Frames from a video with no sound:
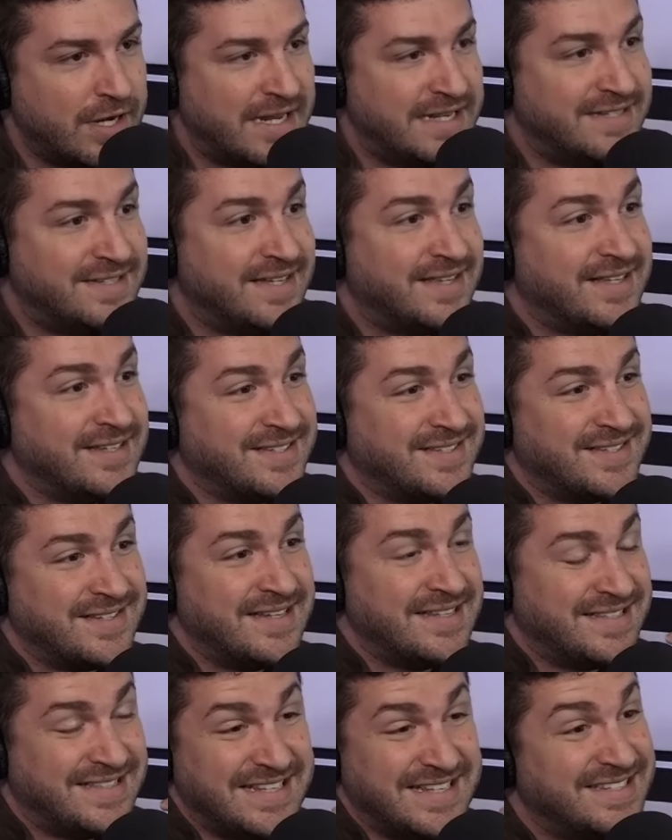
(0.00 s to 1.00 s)
Is it
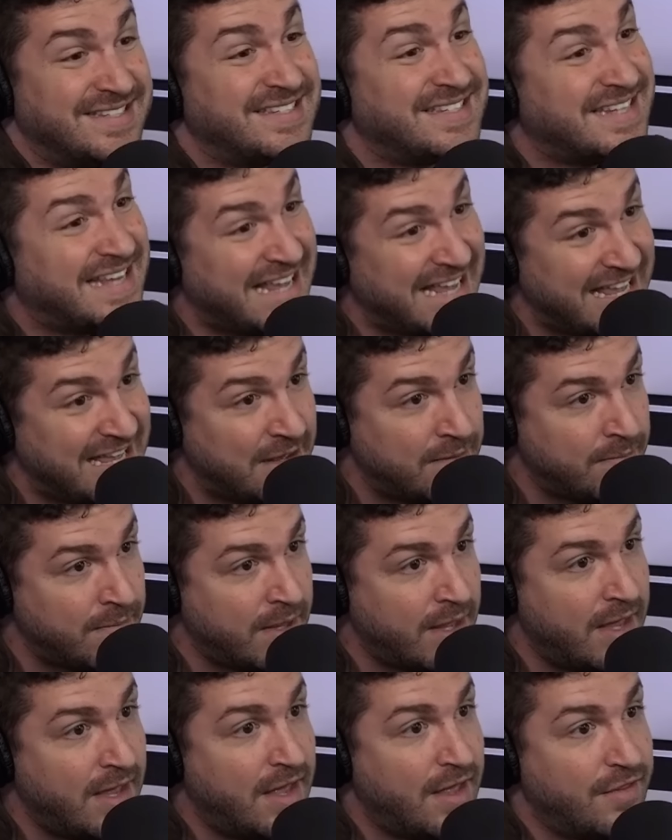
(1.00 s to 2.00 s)
the scheme
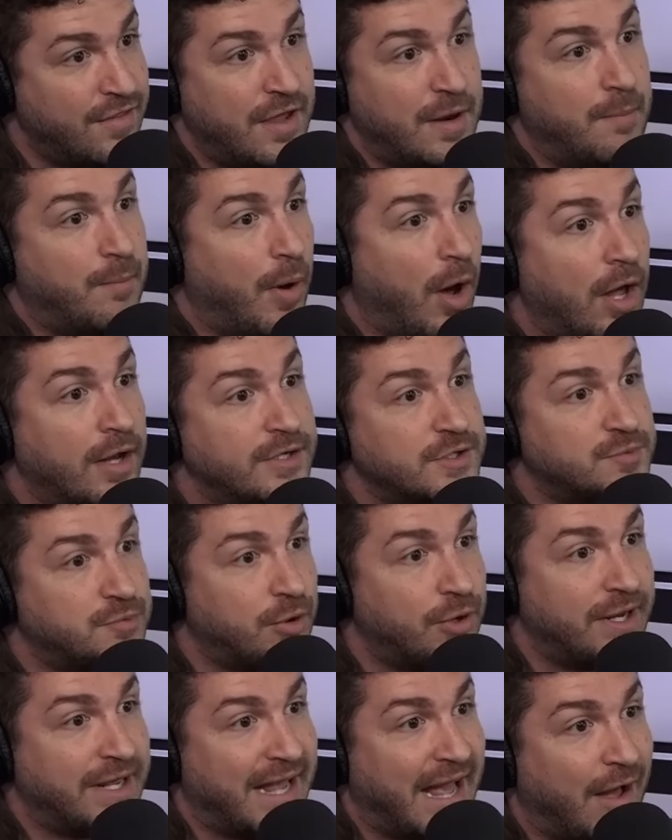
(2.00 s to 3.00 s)
that Bud is
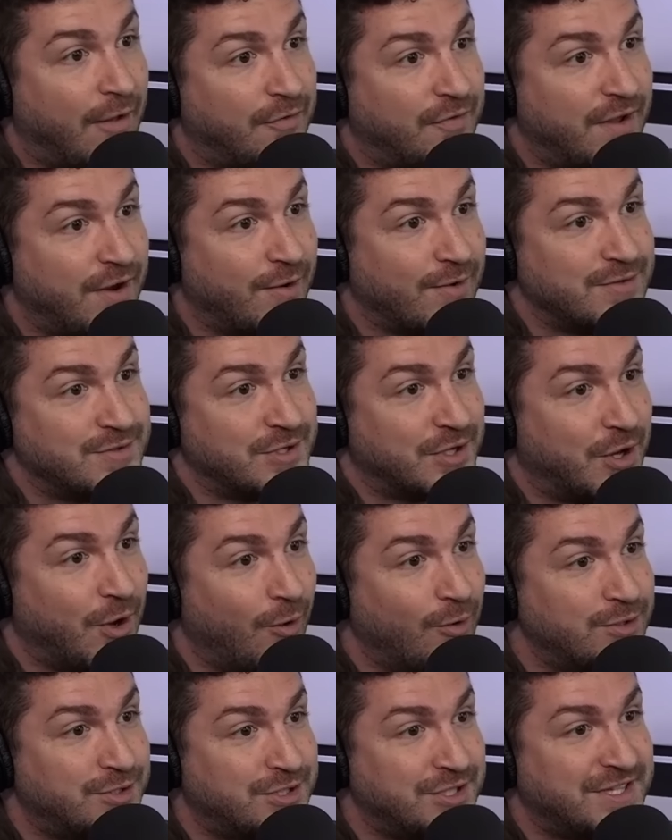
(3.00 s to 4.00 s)
putting out there as a
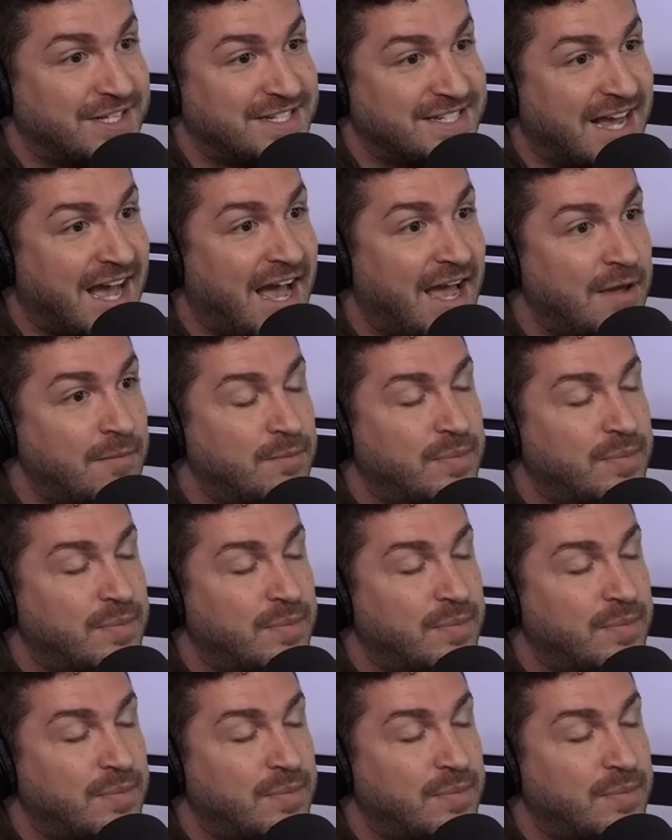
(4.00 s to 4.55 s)
coach at the time?